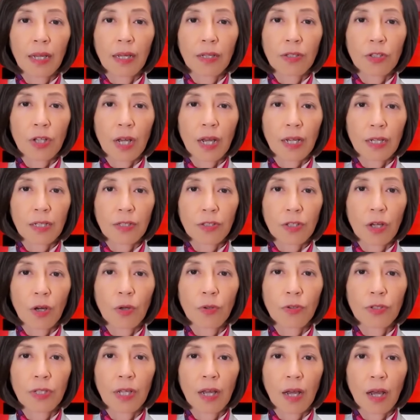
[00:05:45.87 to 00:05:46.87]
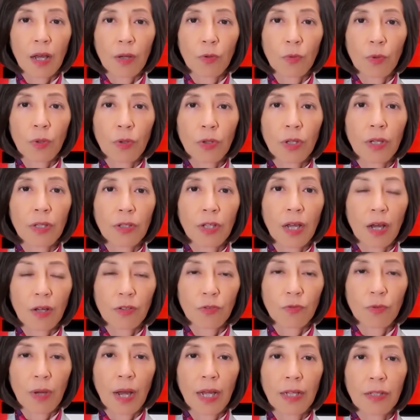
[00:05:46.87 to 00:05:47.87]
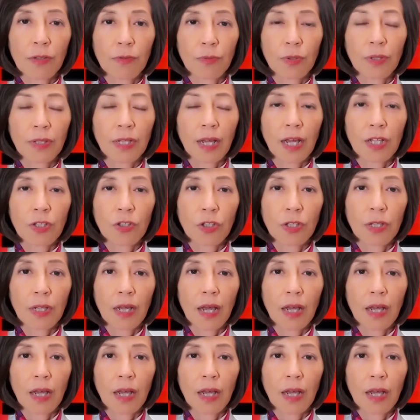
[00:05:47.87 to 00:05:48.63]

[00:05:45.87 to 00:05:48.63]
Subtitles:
China's Coast Guard will conduct rights protection